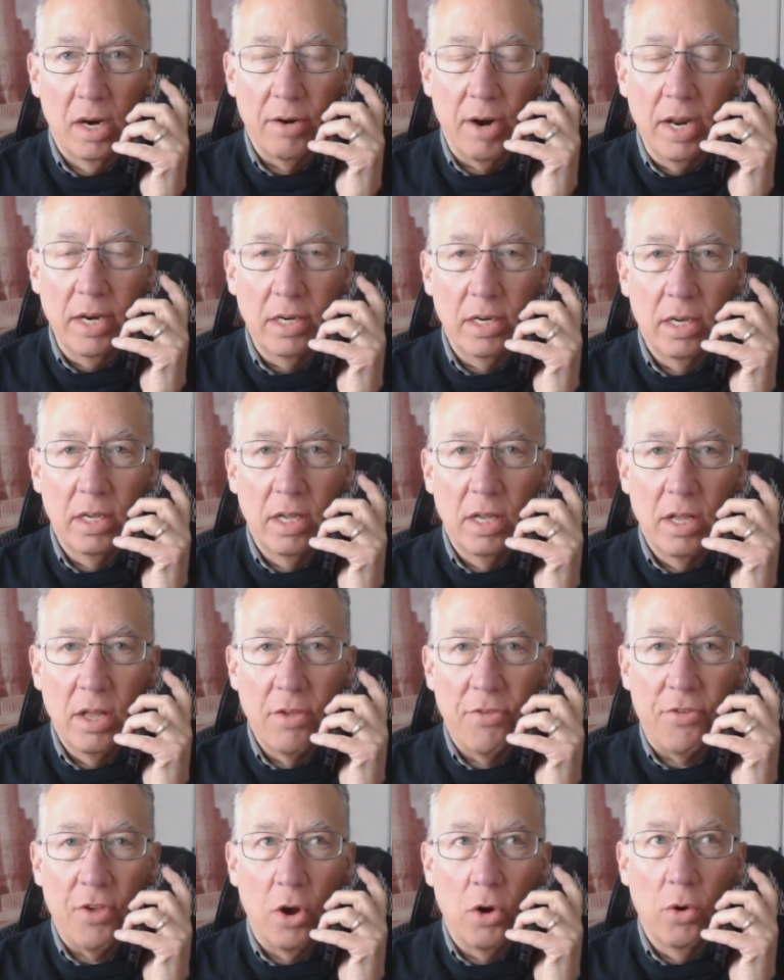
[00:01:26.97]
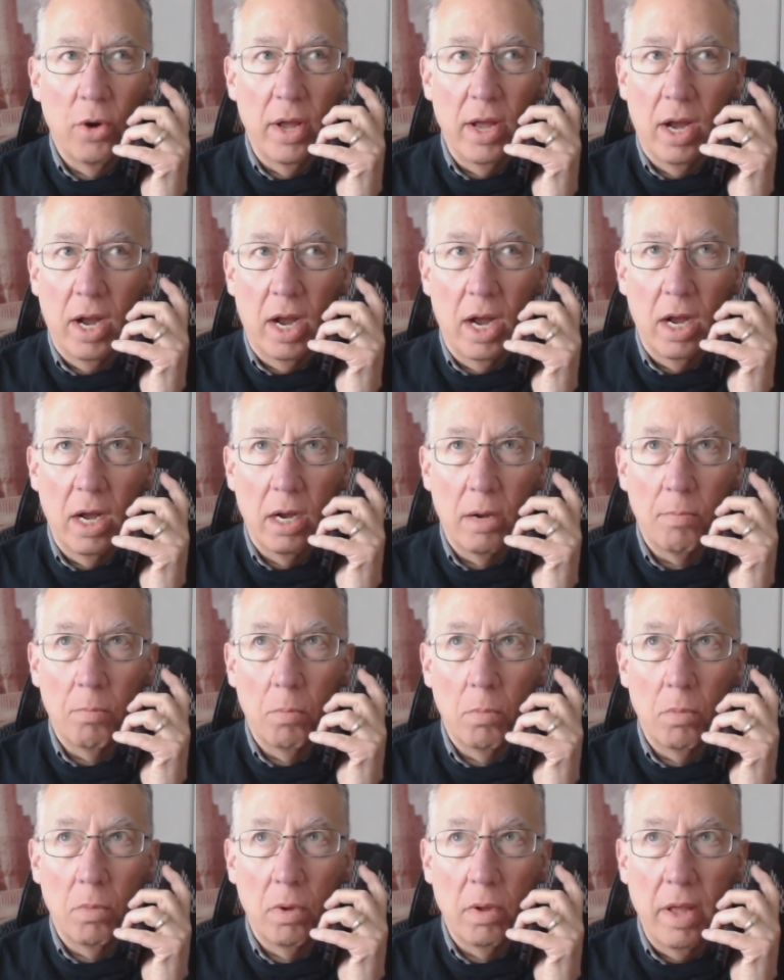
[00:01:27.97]
All right. So,
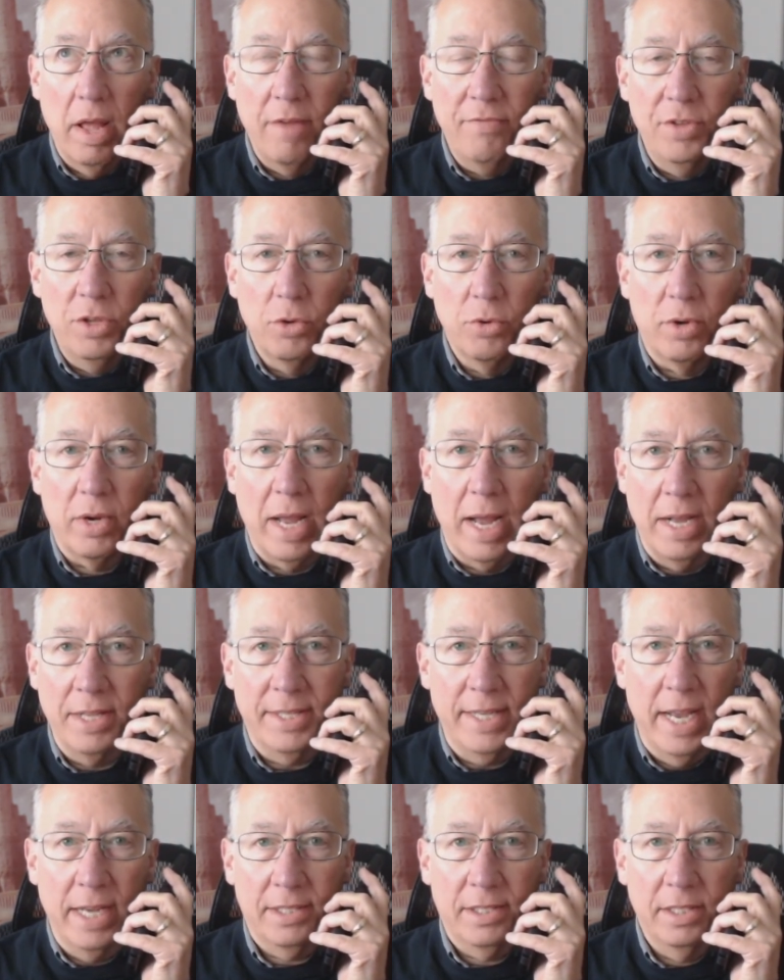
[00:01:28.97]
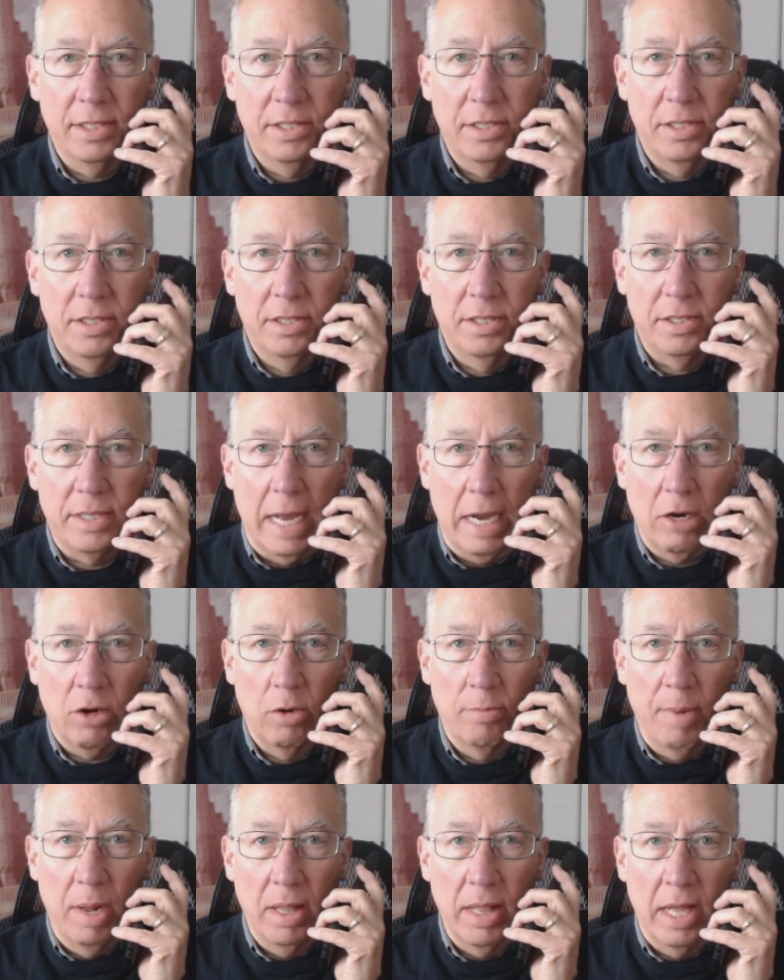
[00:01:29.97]
um, have you contacted
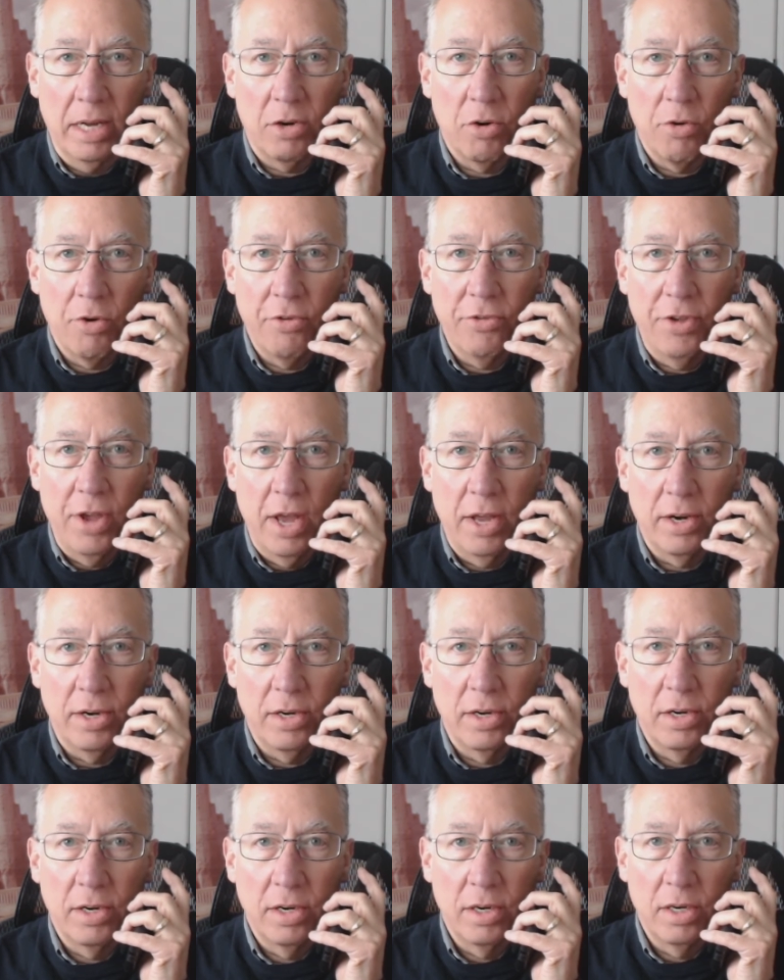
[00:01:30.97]
Taco Bell headquarters yet?